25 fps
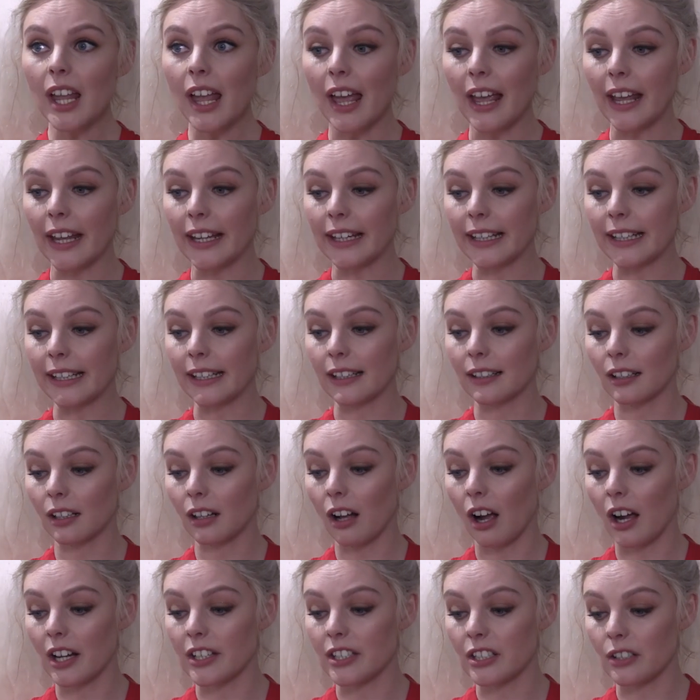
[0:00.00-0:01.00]
a
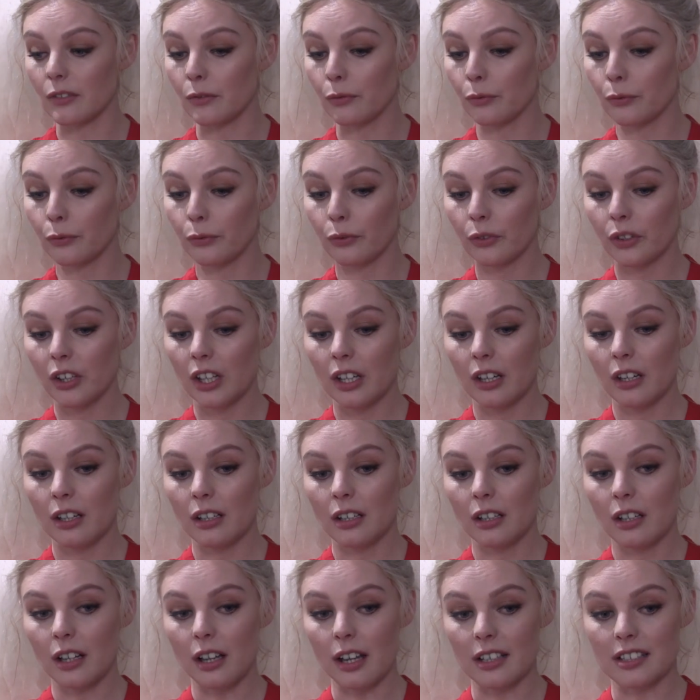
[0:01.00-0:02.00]
kind of
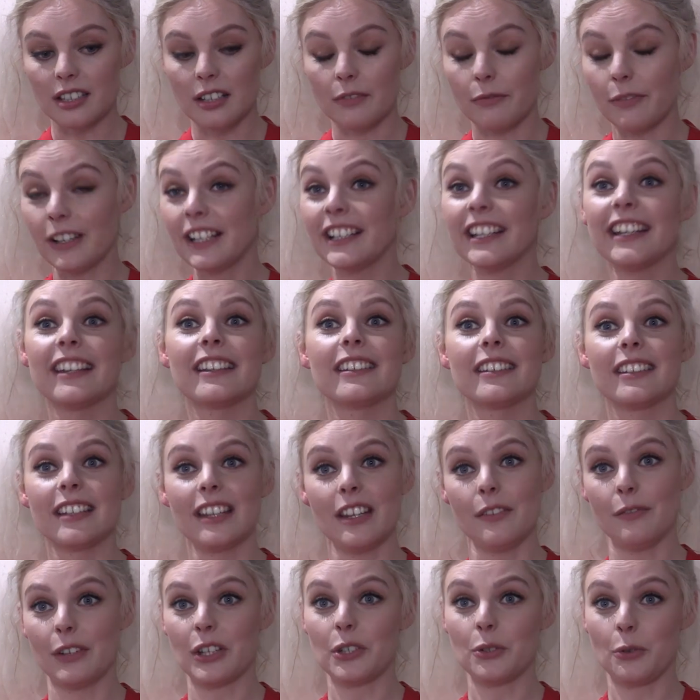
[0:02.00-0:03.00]
a civilian
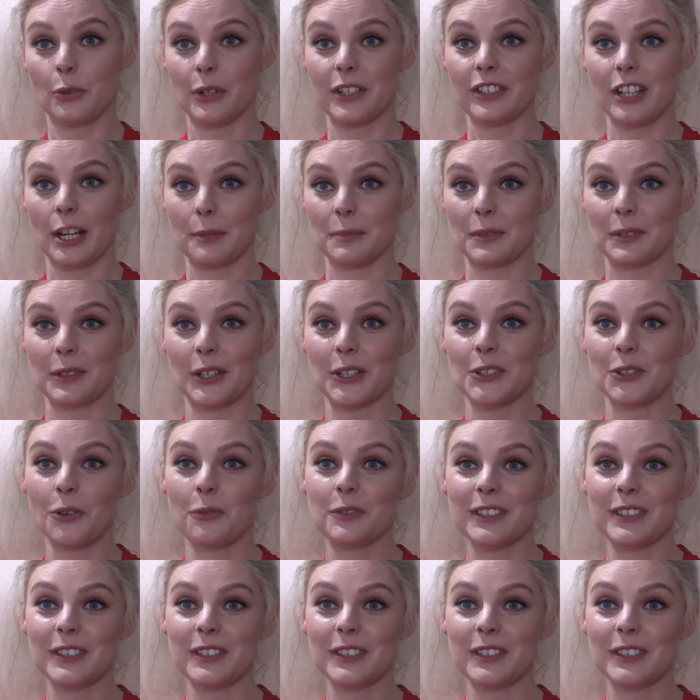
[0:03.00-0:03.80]
in Victorian times, because